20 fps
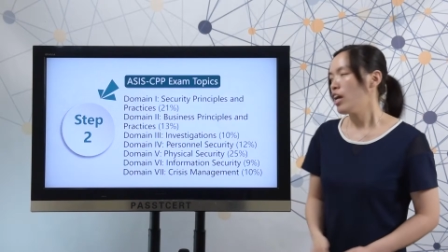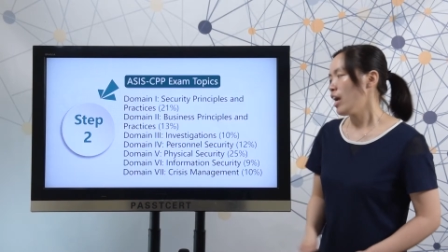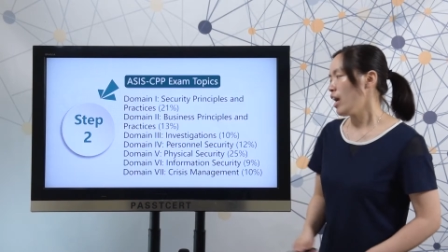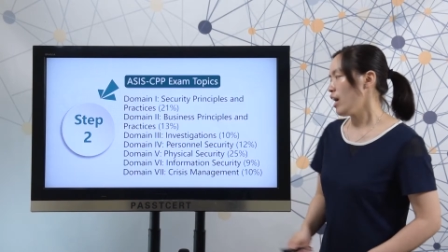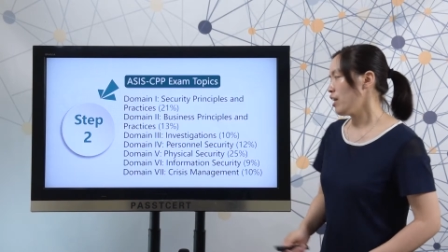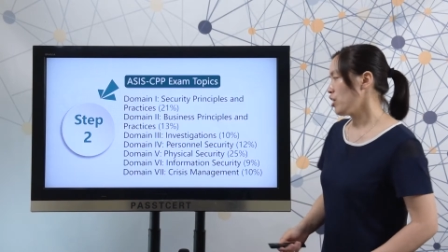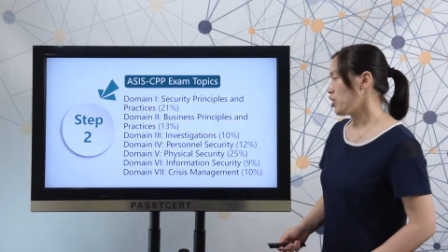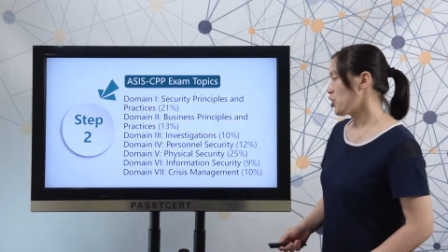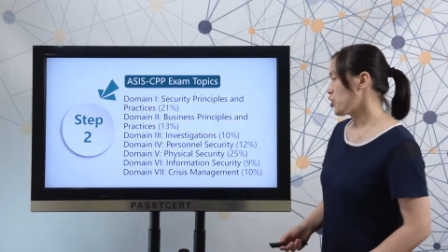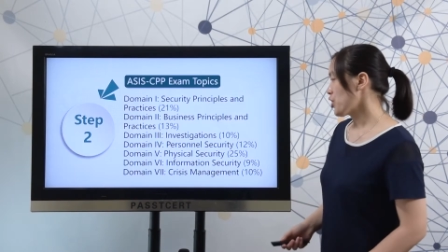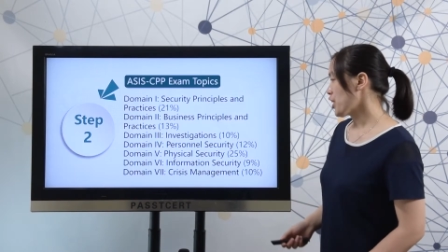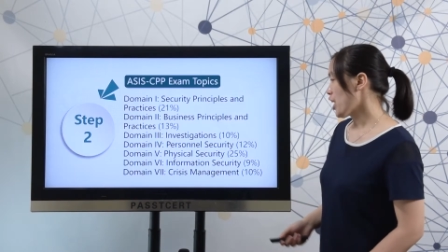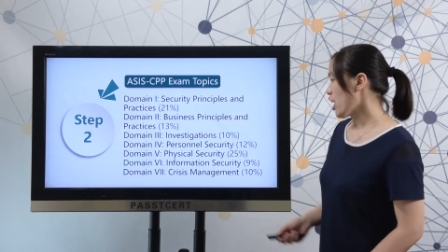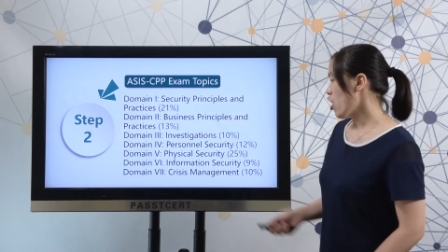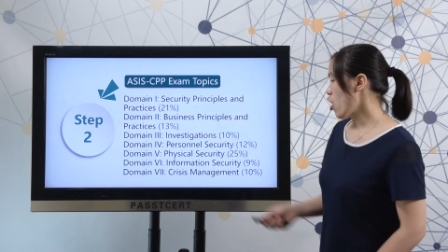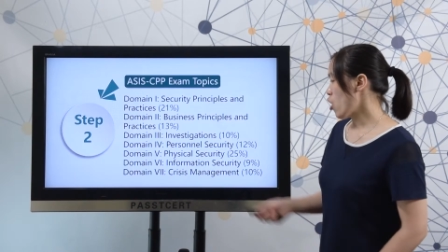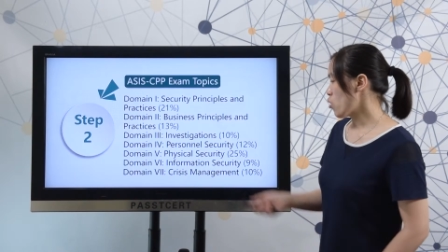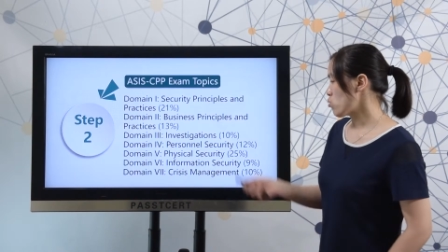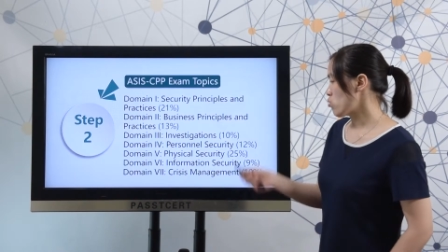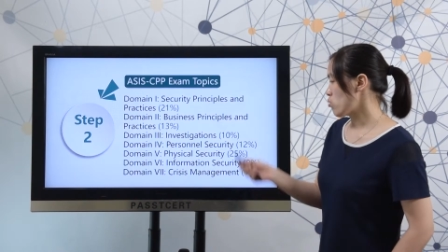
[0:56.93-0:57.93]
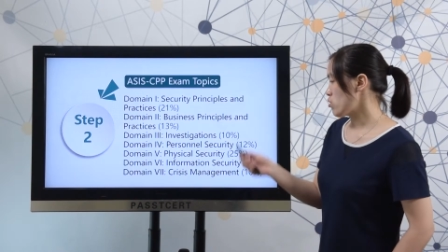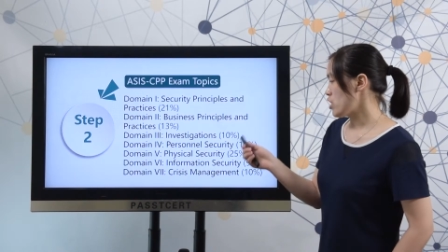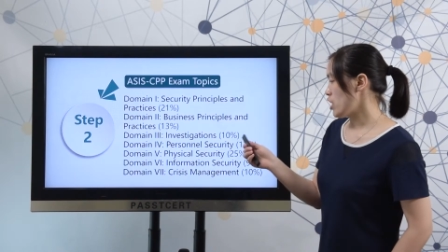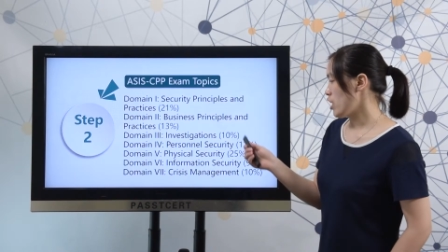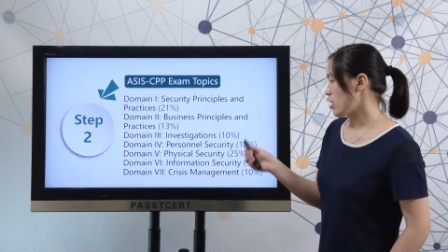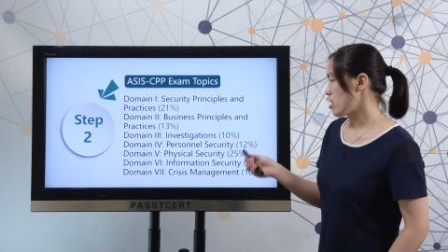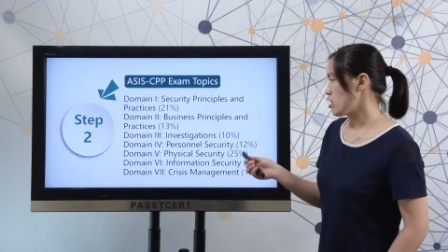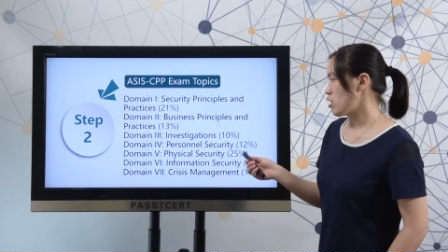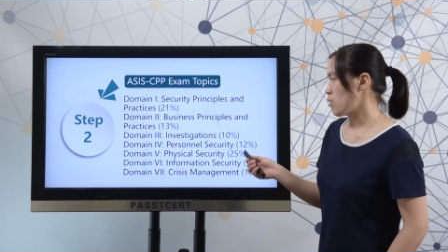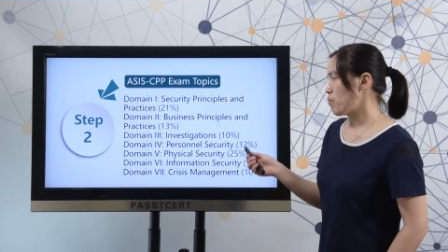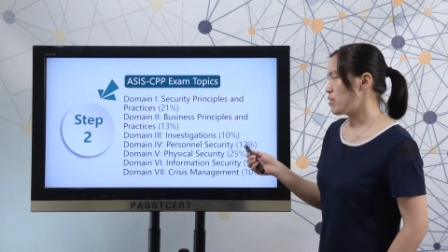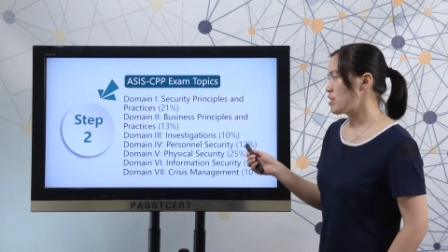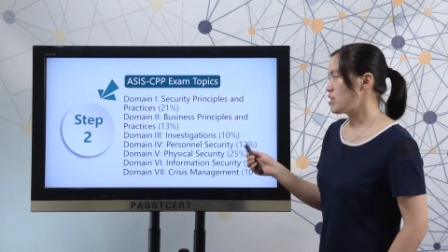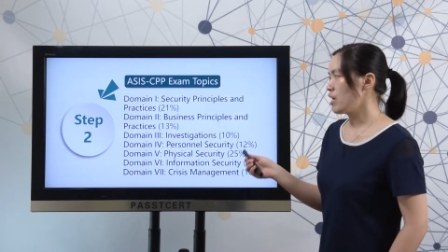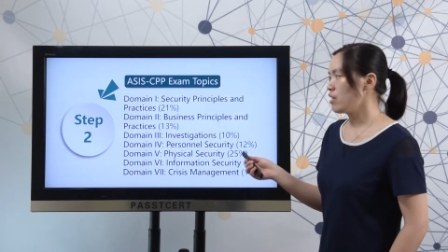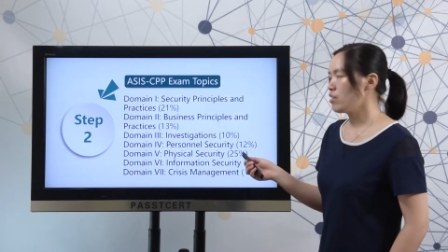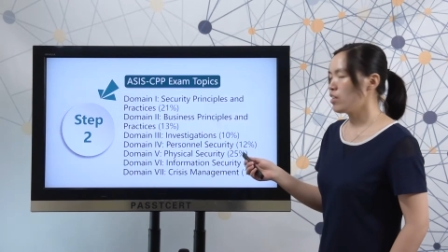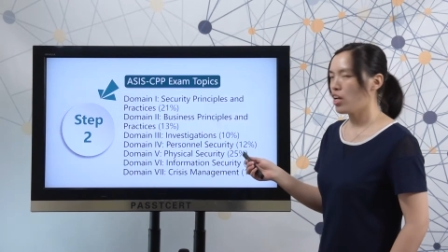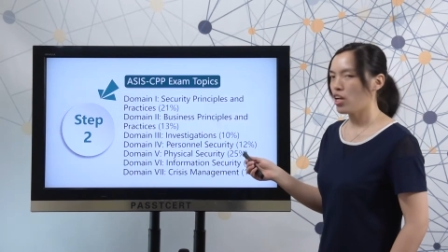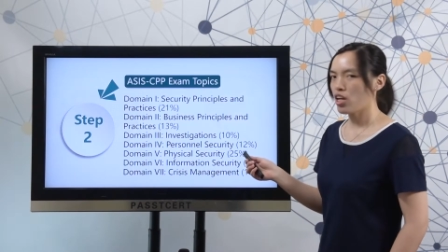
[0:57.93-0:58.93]
And you can also check the
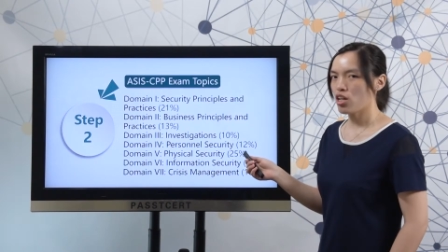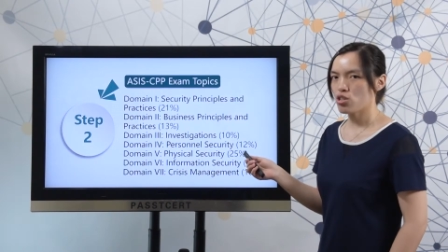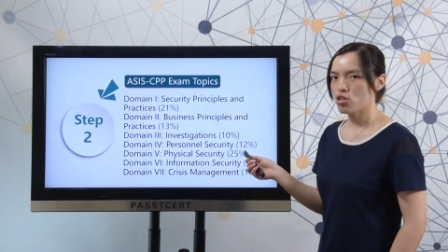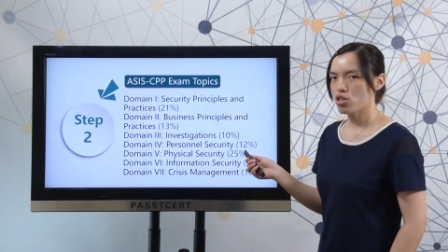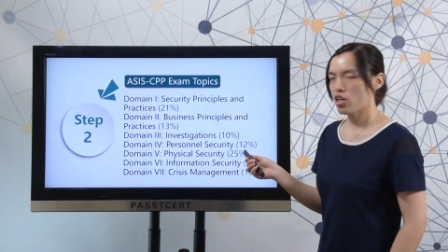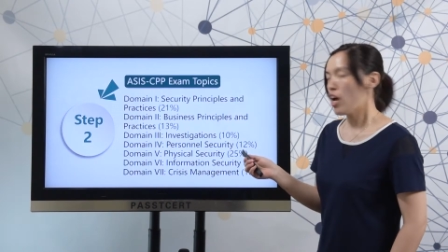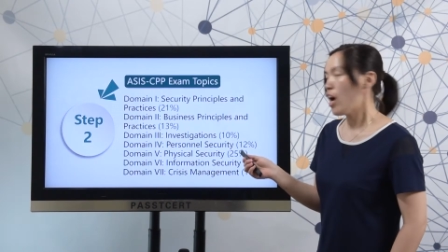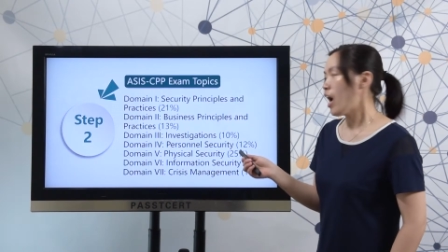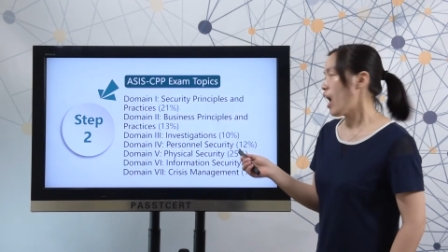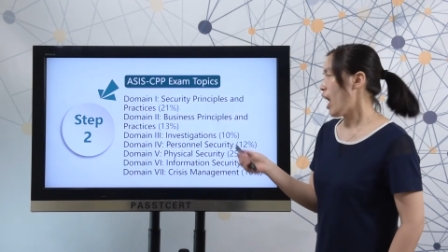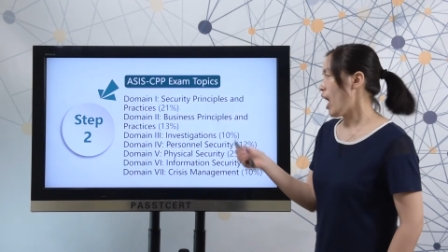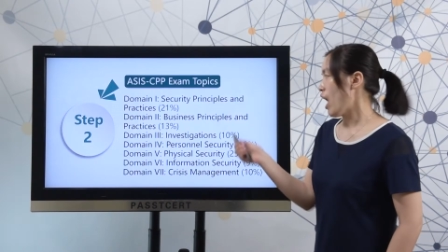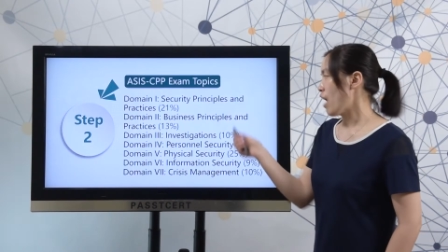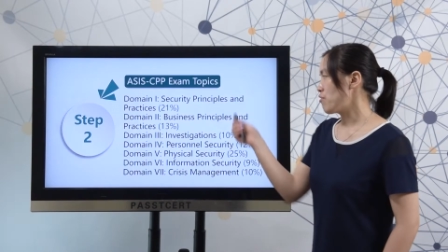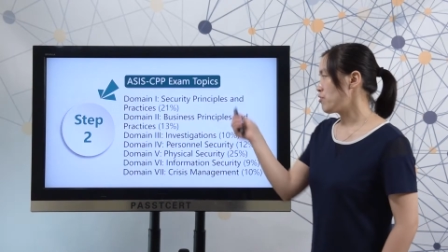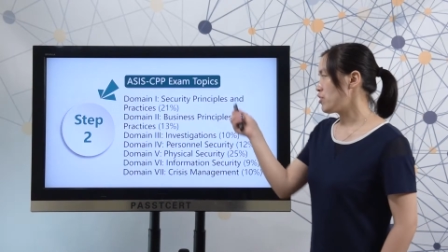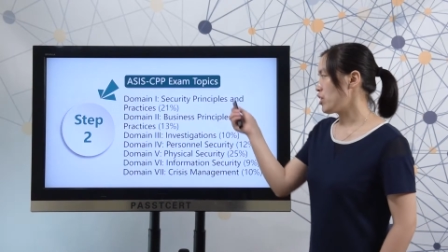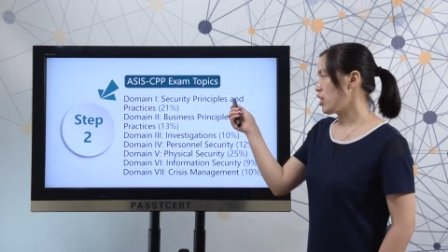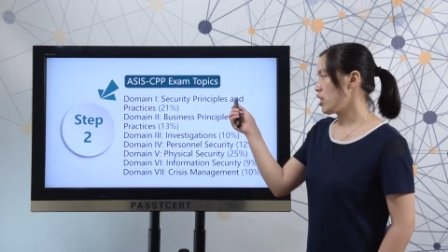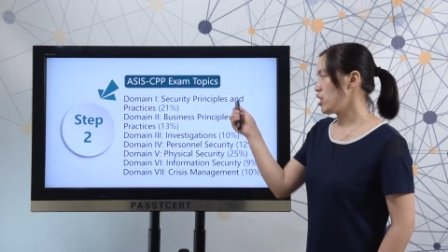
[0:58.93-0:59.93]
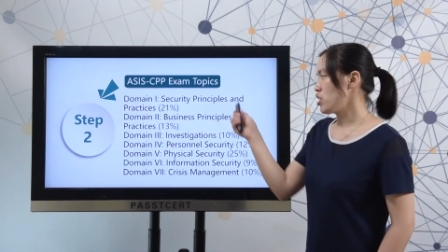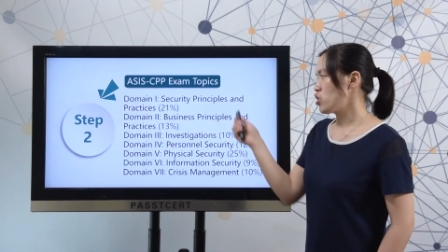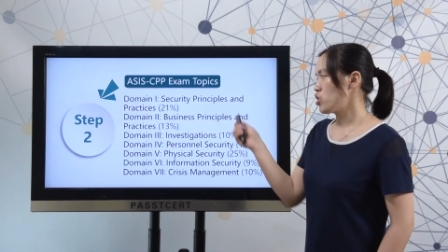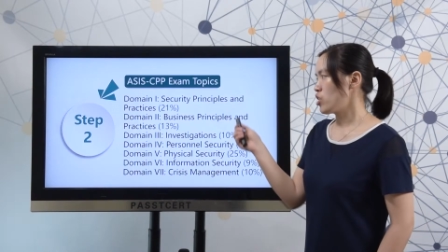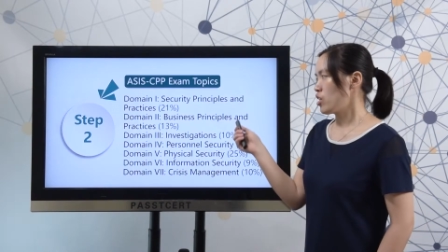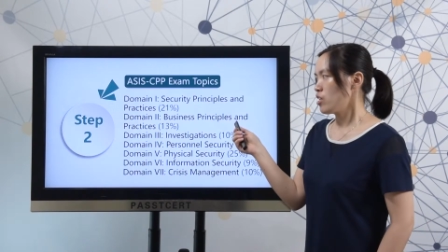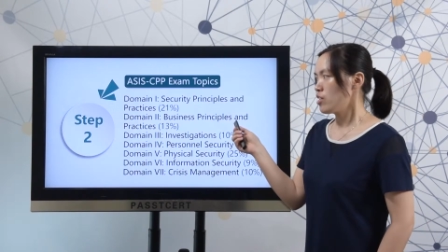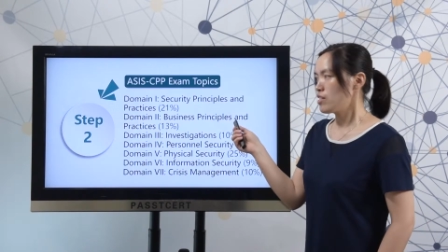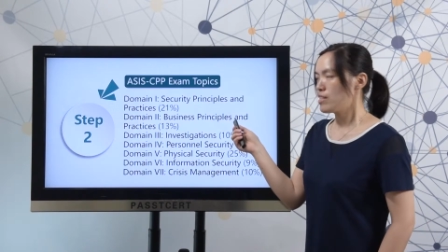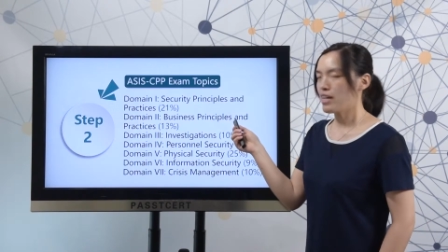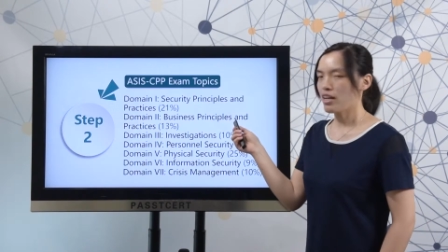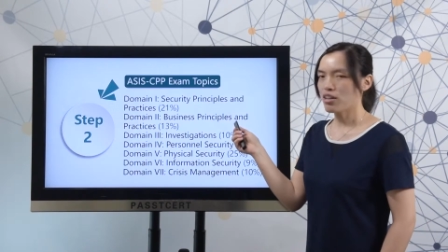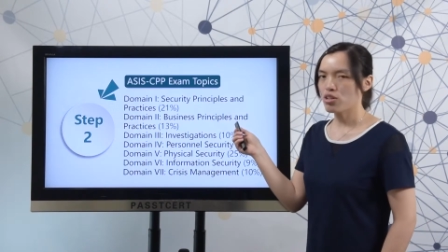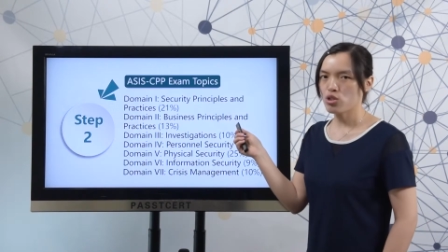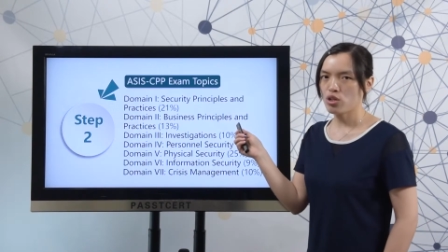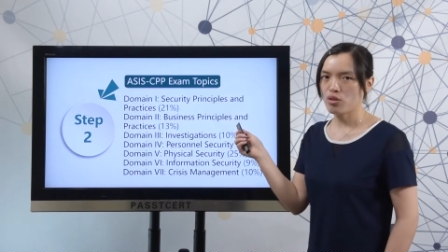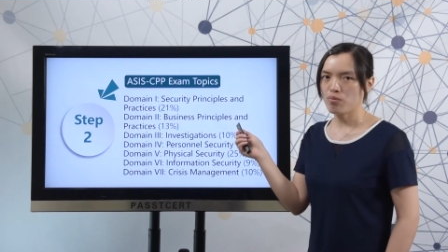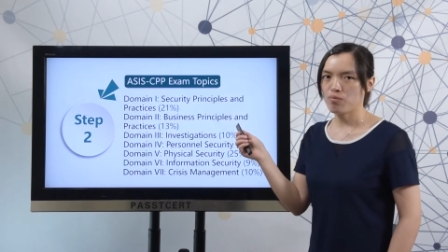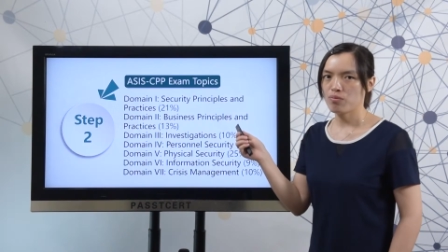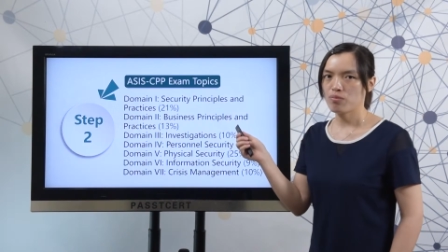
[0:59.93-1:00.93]
percentage after each
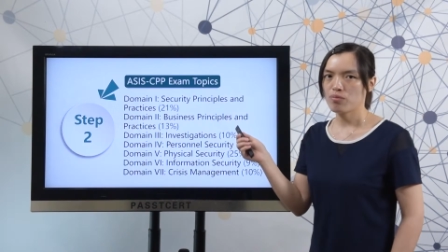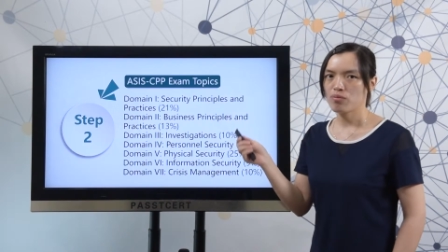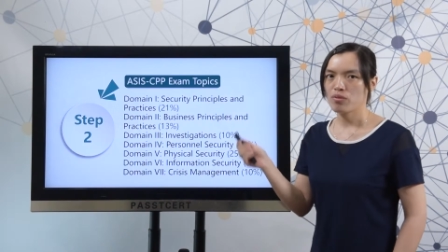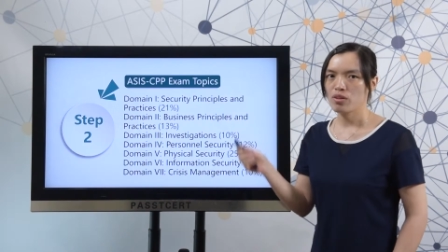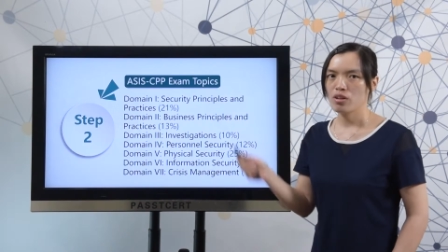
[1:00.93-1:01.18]
section.